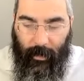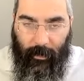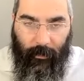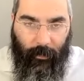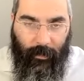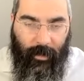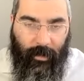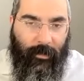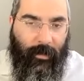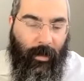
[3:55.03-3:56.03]
Is all these
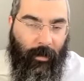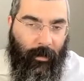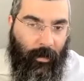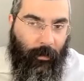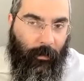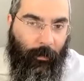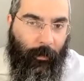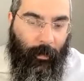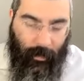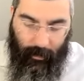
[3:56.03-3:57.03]
details are
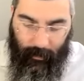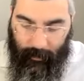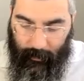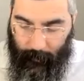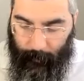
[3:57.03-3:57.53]
included within this.